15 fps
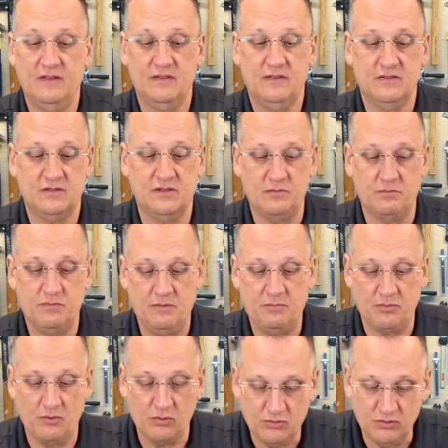So it
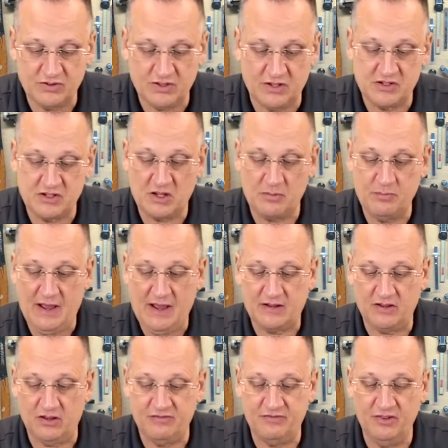broke loose, and I just come back
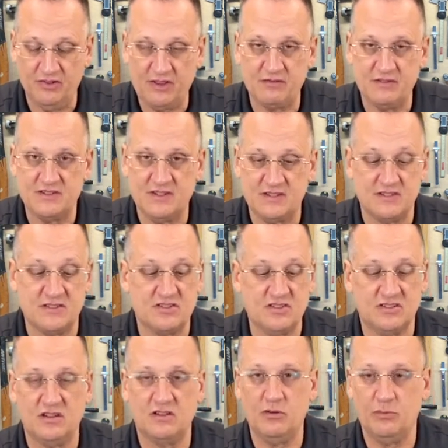till I feel that resistance
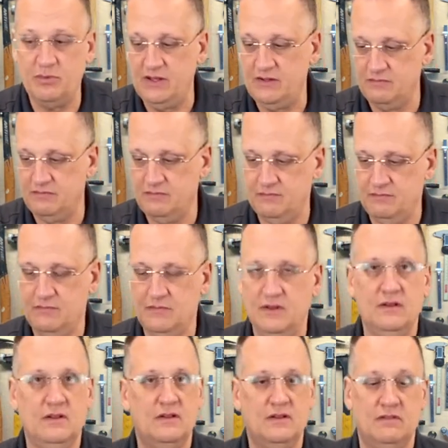just a little bit.
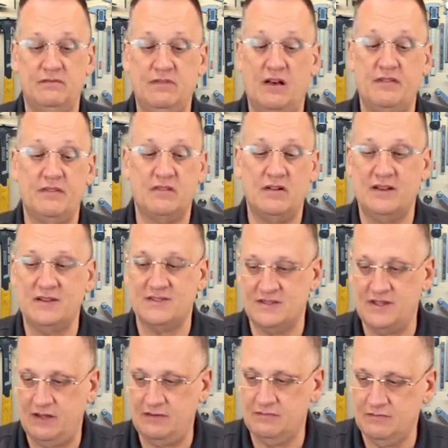Valving rod is
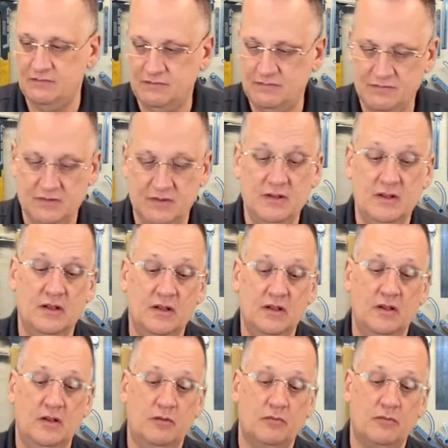set.
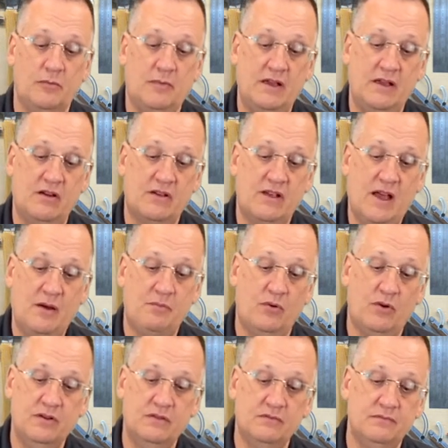The air cap
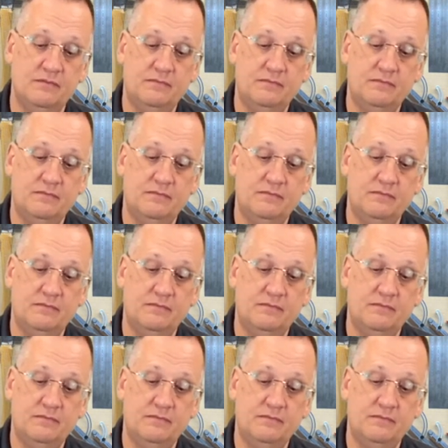on,